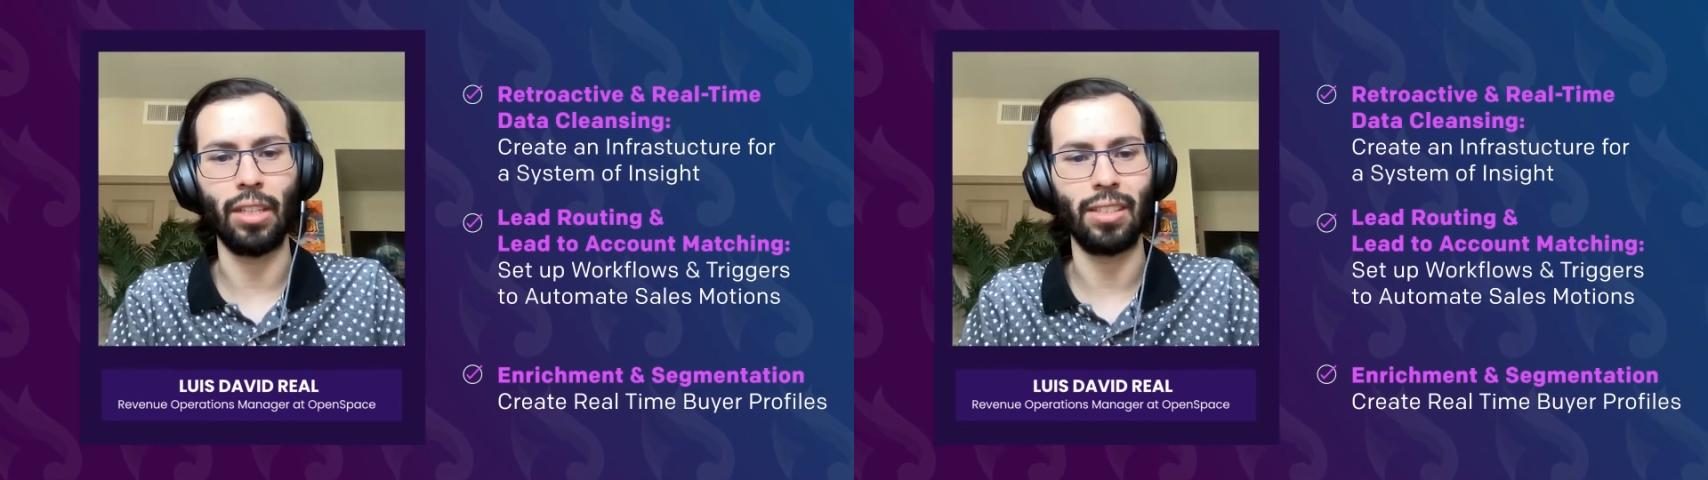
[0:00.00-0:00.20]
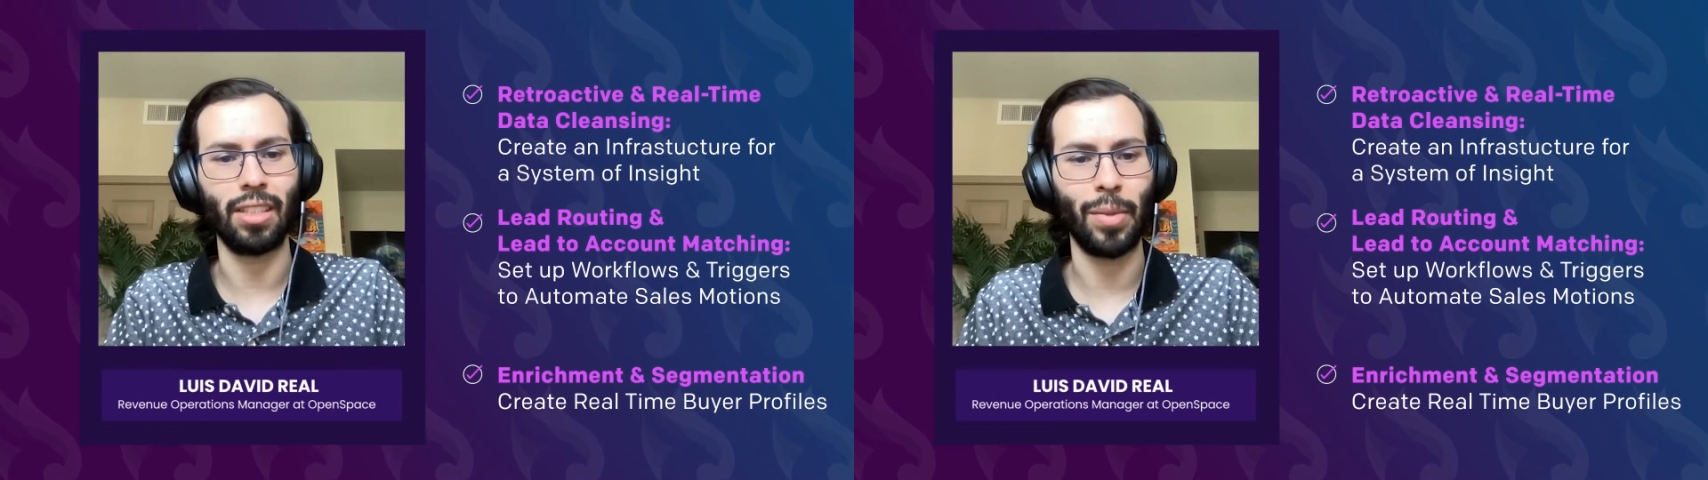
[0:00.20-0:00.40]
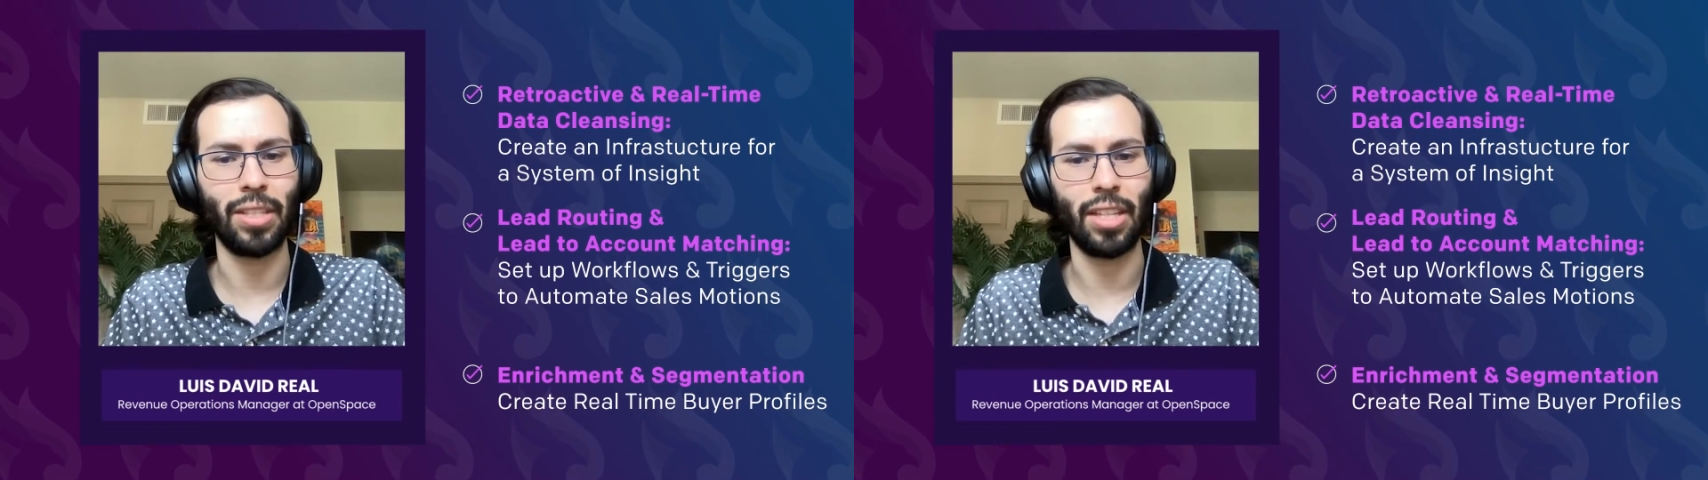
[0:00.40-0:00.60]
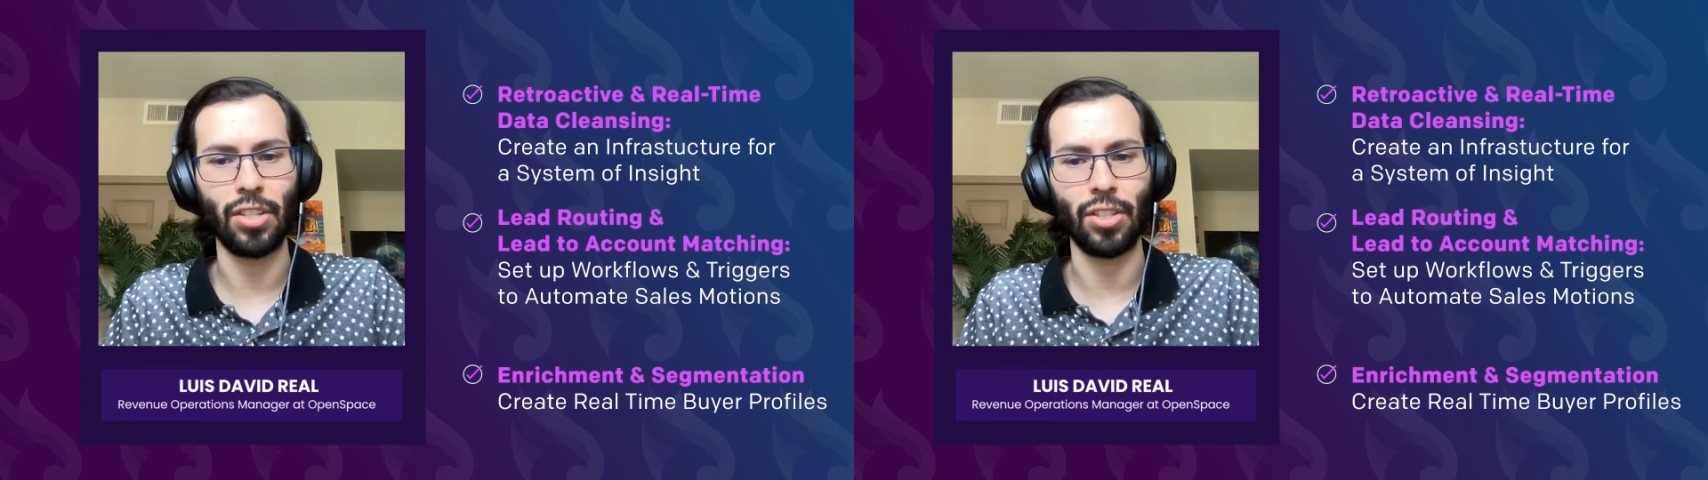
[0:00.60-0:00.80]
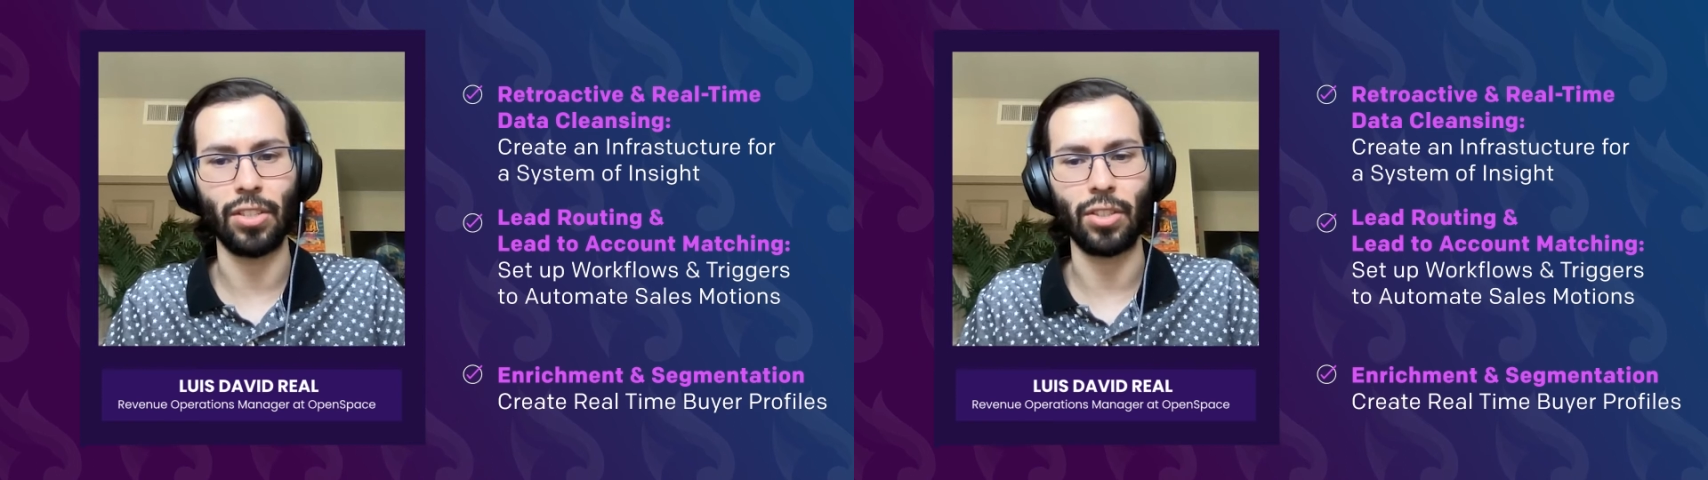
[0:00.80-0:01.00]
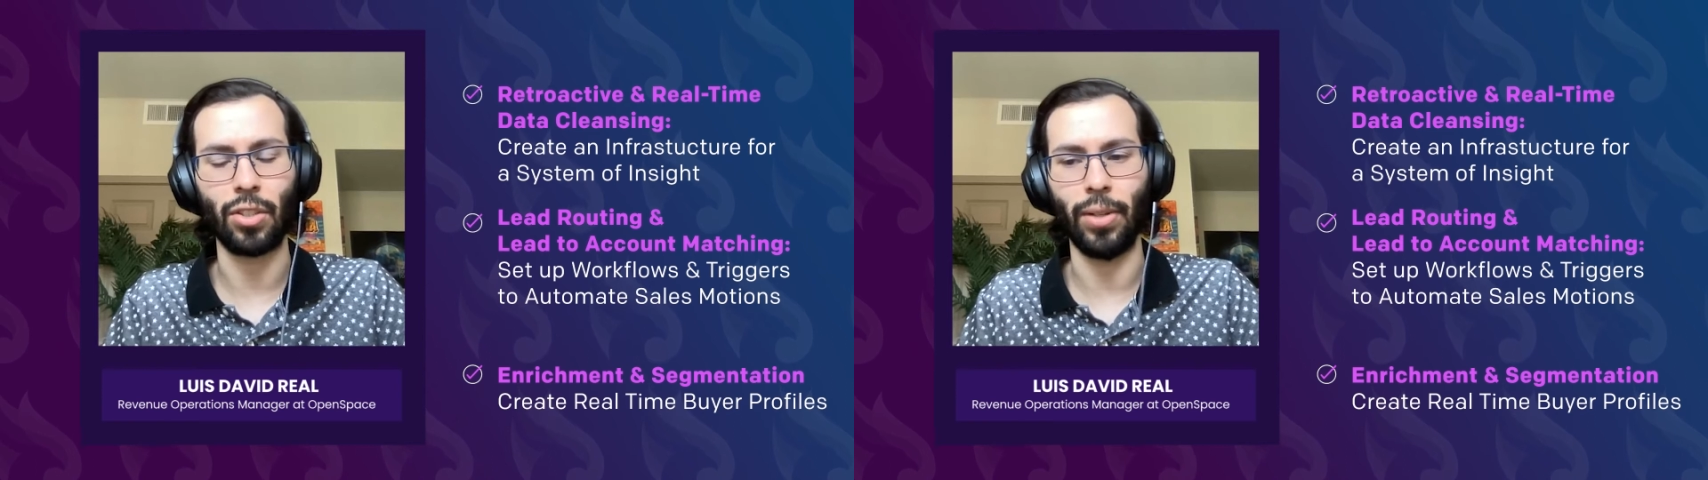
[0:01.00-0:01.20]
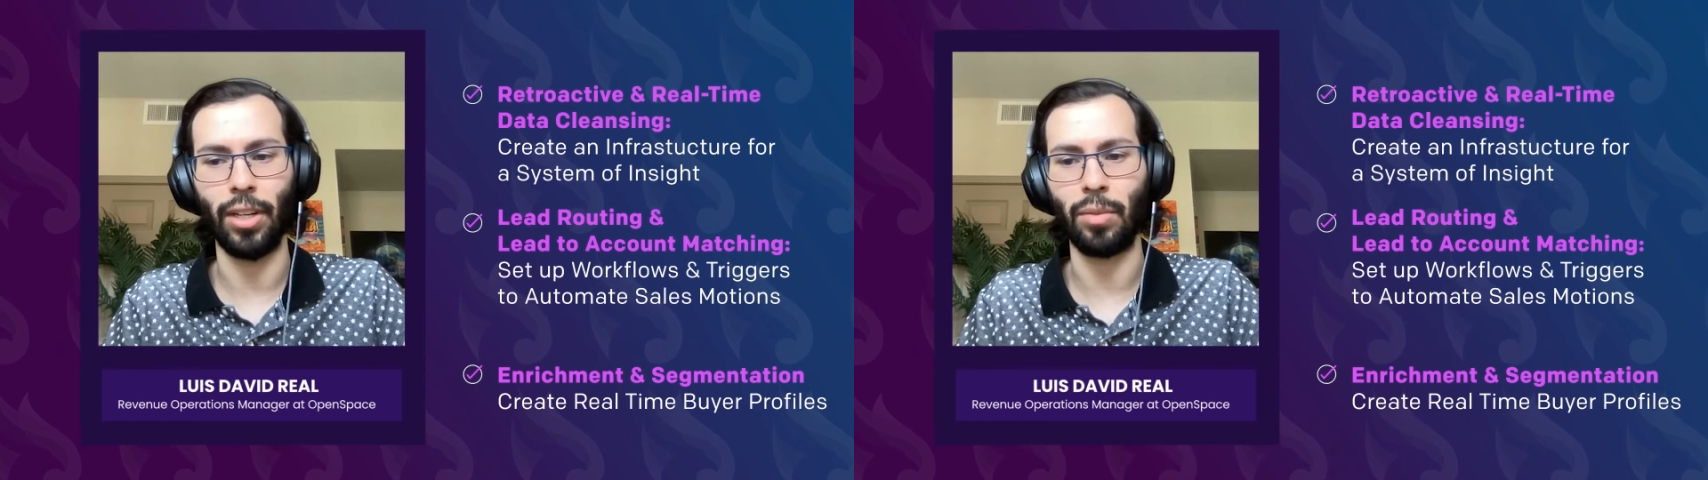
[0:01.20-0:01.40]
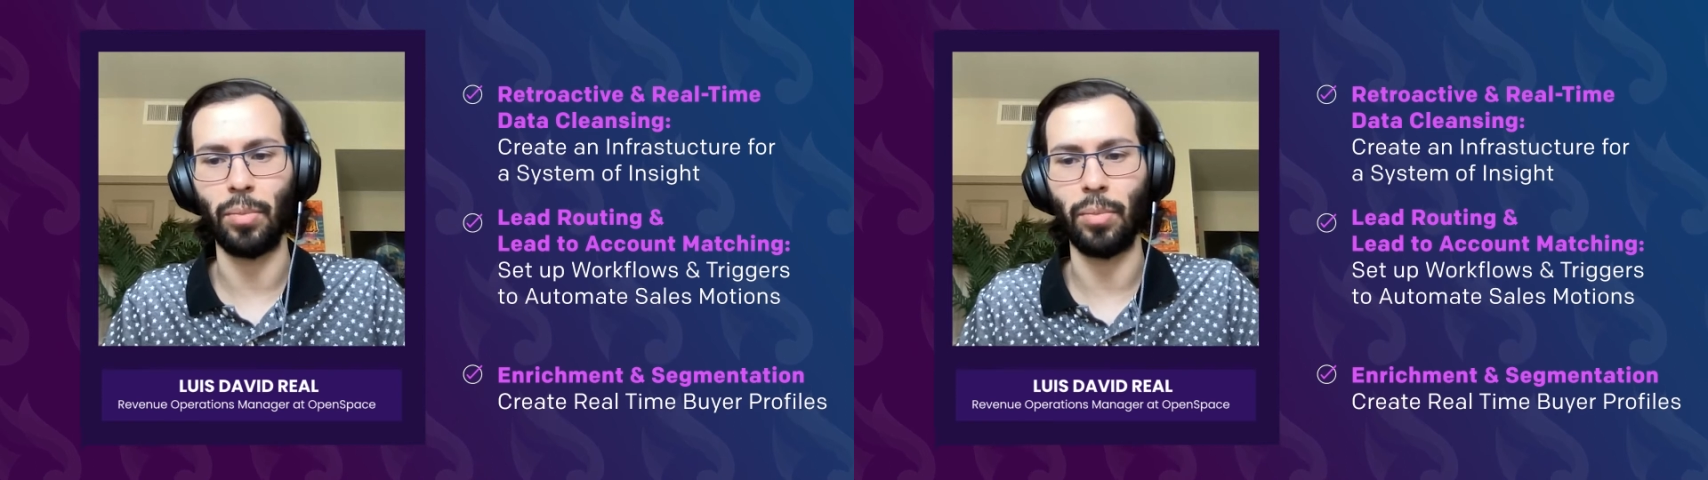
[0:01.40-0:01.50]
the segmentation is correct,